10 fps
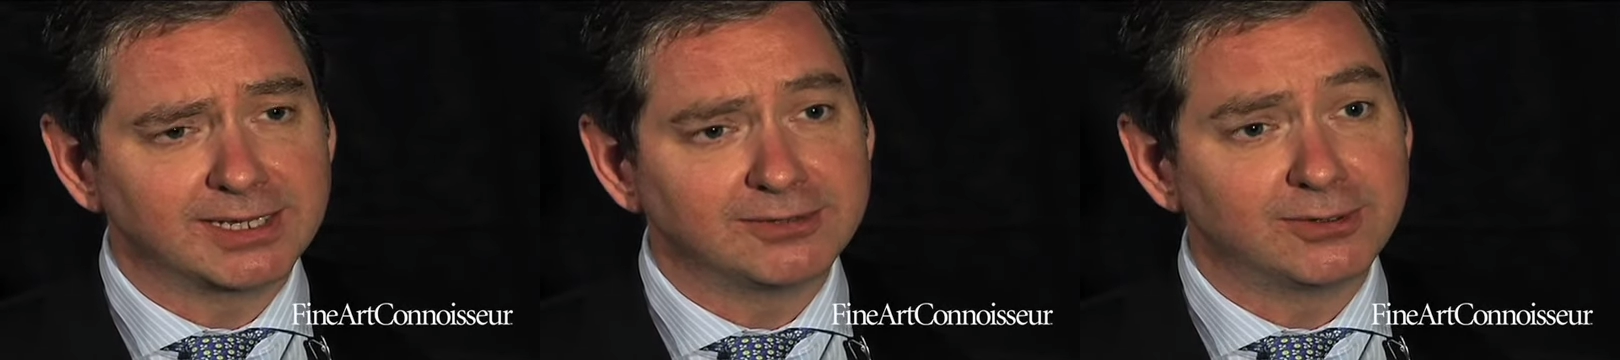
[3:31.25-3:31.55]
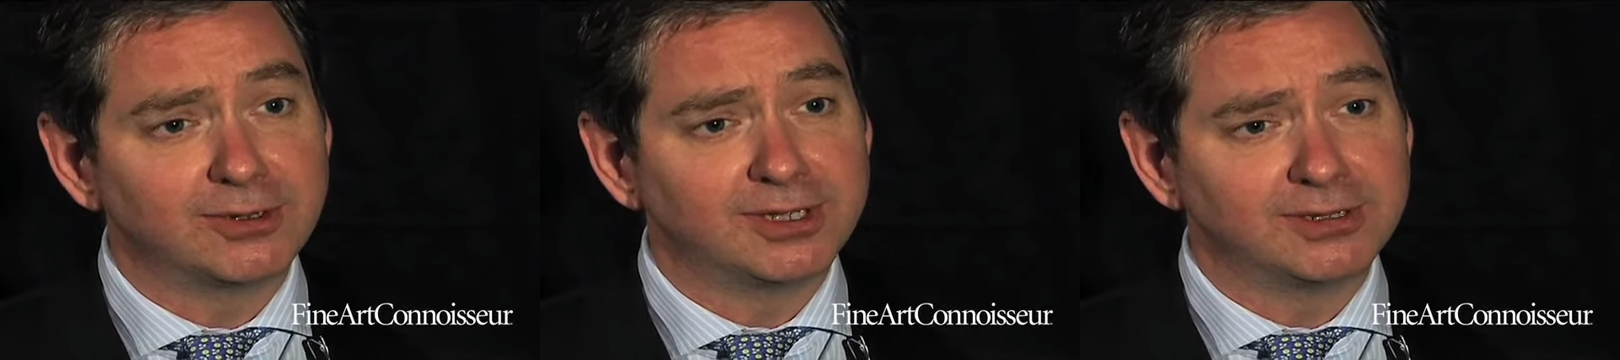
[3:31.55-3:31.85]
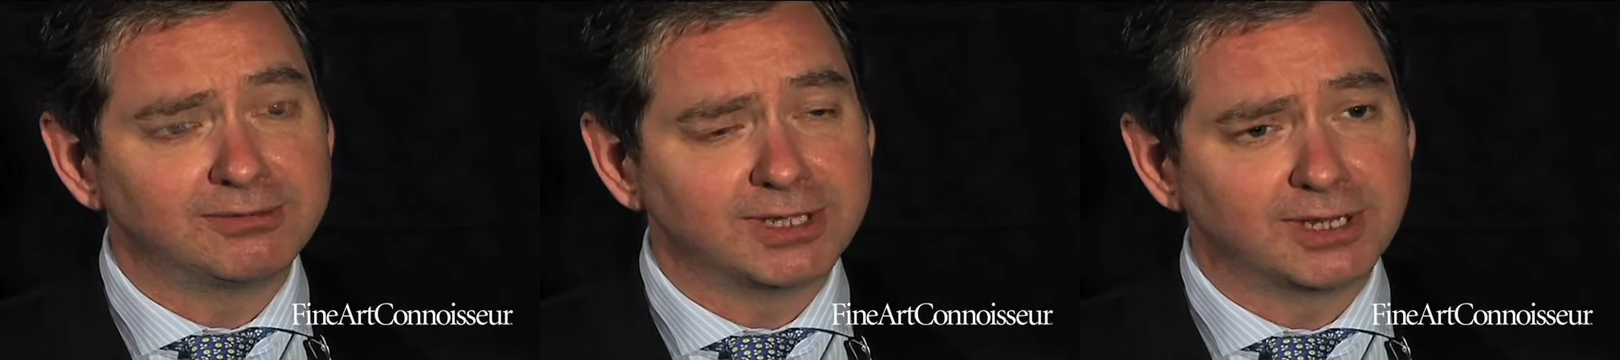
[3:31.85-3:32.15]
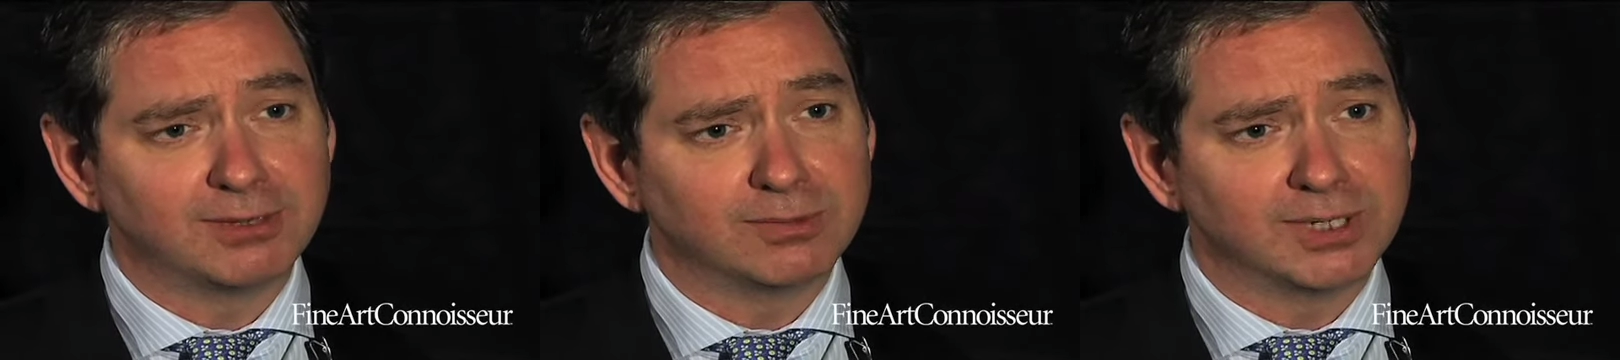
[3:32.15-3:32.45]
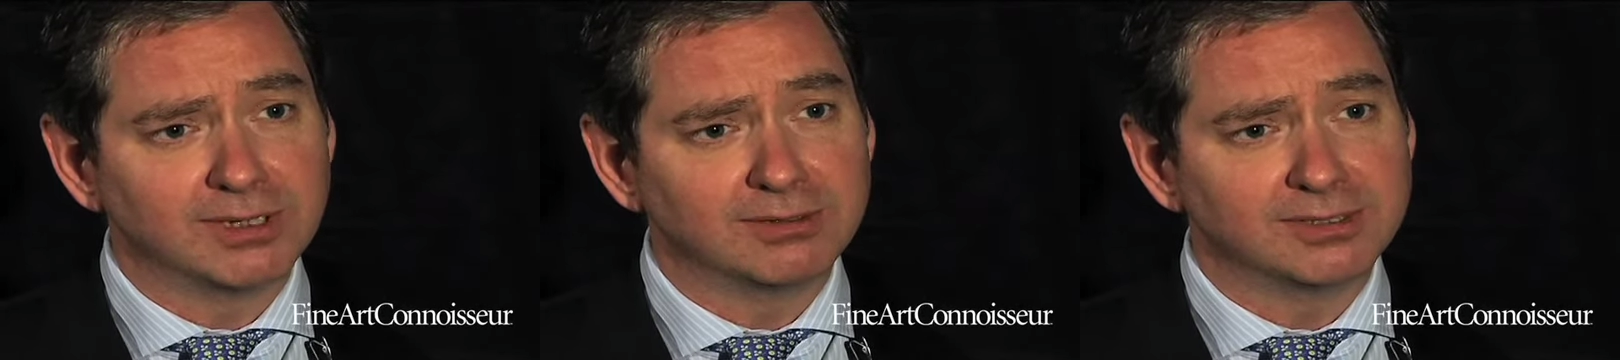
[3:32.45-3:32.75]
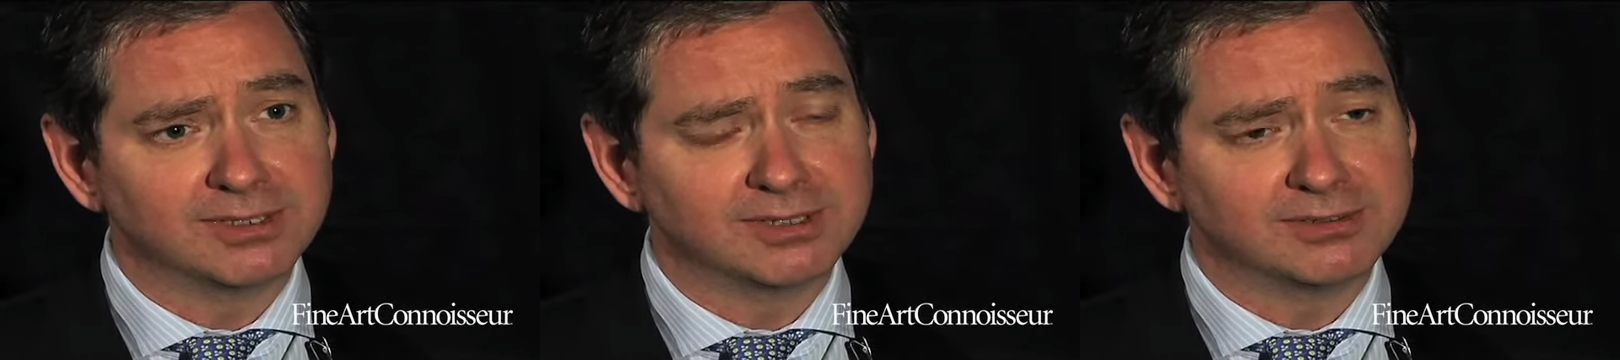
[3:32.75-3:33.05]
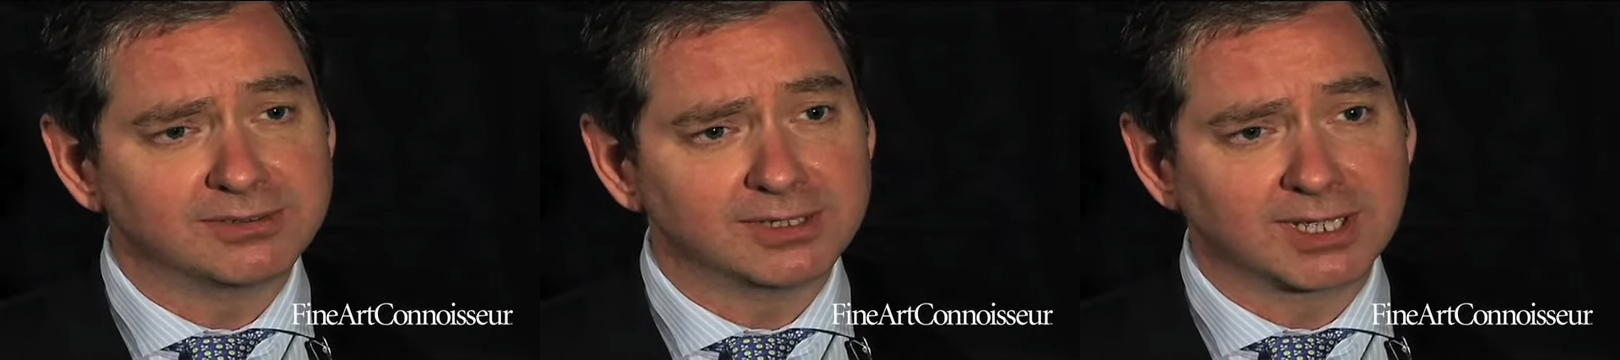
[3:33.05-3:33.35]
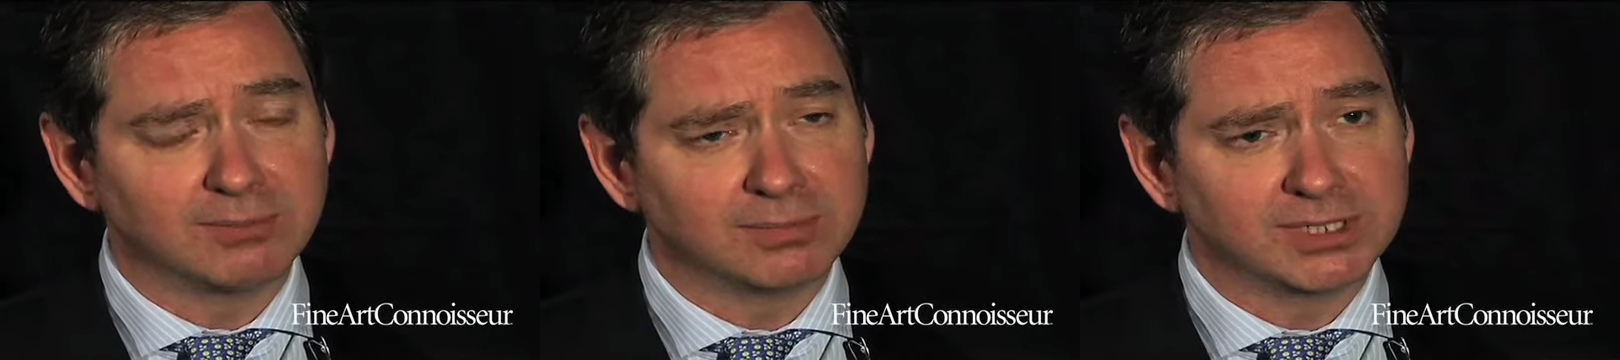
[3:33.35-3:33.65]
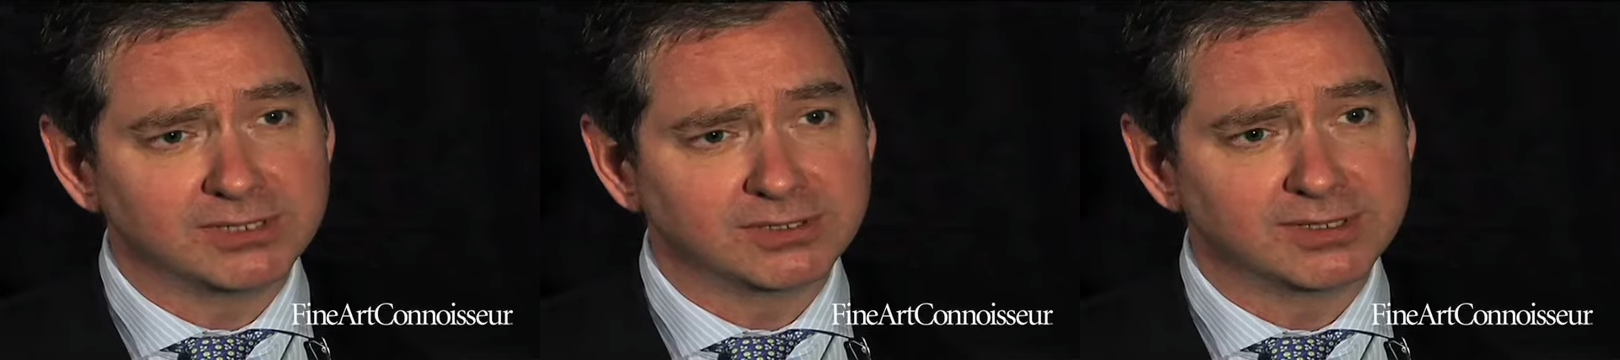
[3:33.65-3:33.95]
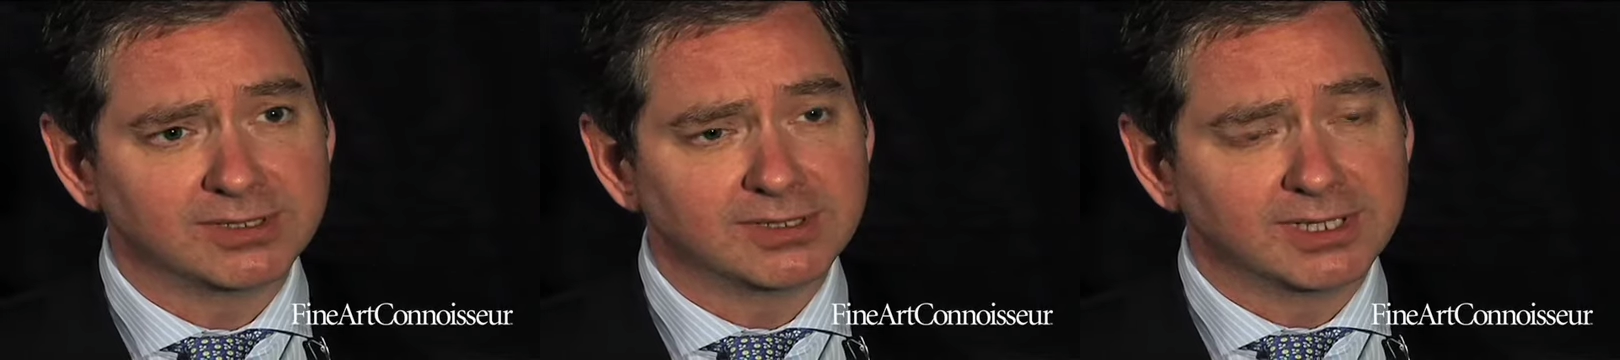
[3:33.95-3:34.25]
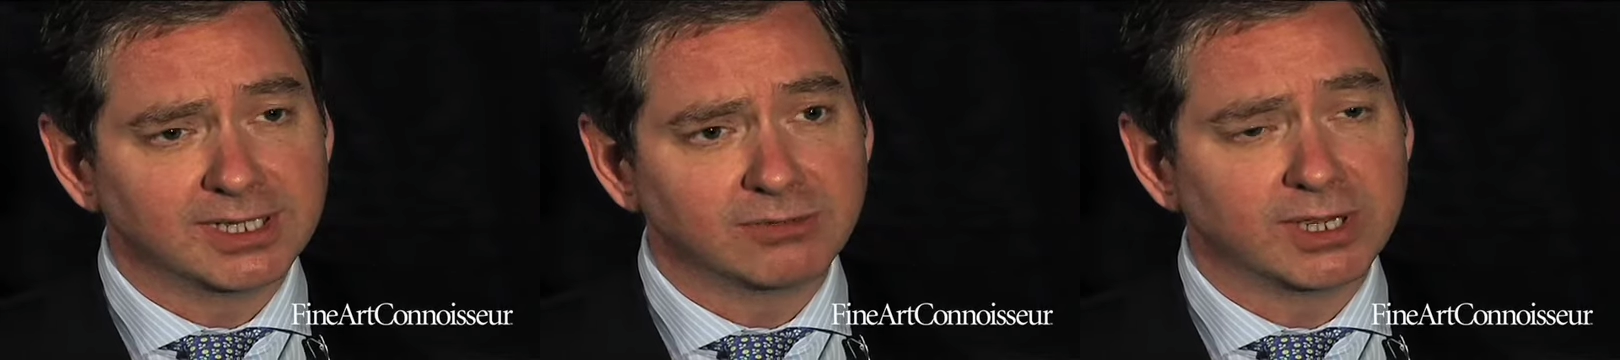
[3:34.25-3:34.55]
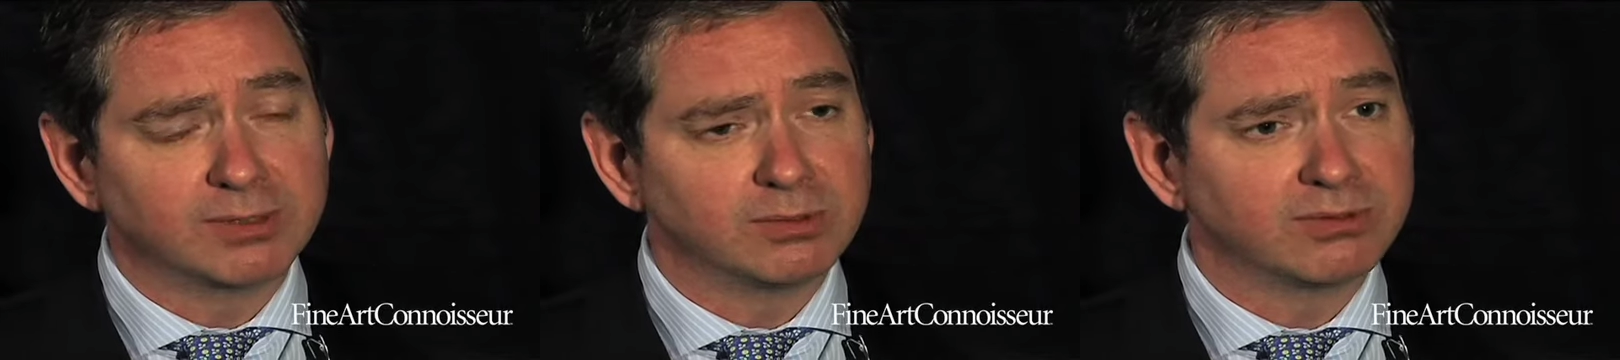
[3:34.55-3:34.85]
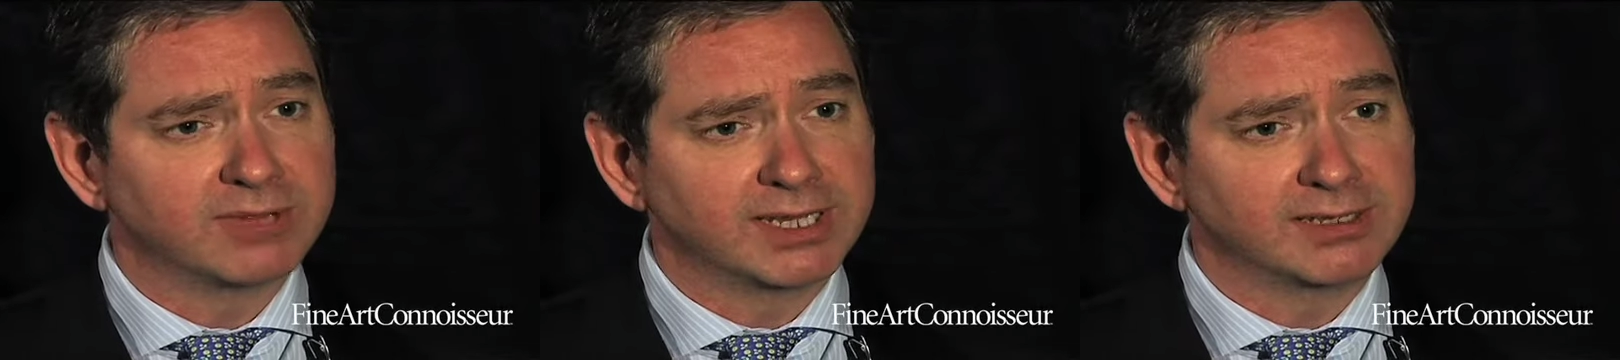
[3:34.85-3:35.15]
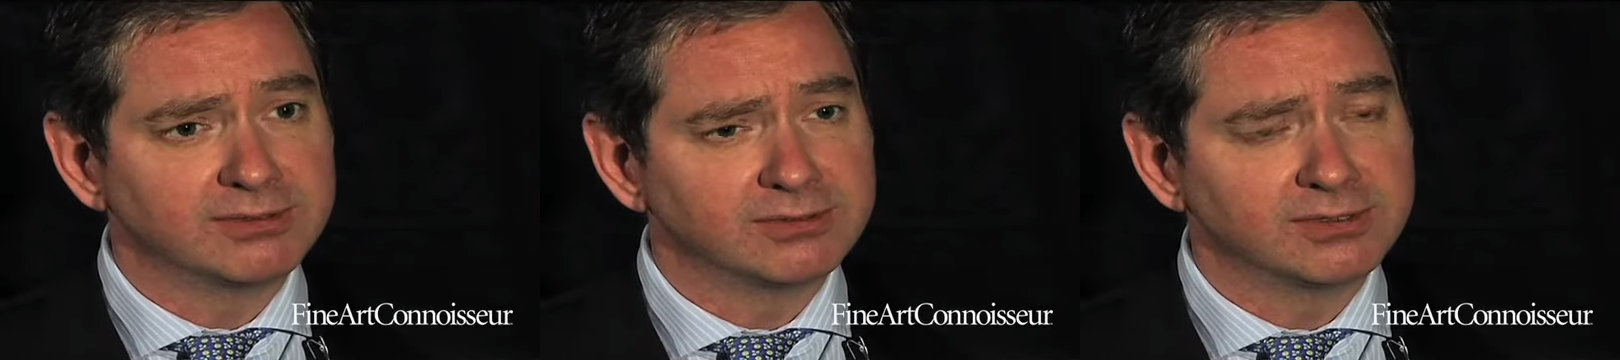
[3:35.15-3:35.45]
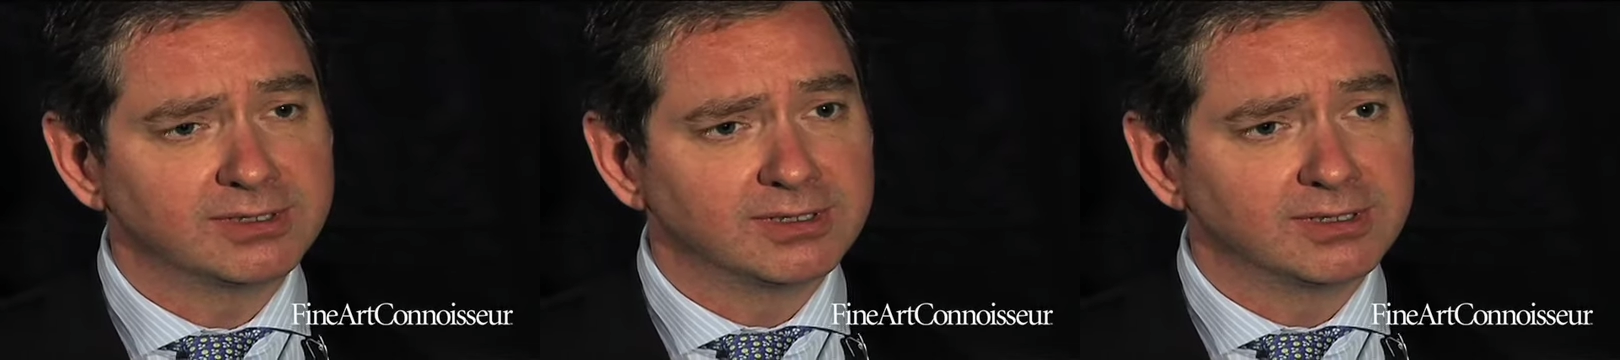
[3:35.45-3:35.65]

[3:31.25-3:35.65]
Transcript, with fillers: a doyen of the art world and has accomplished incredible things,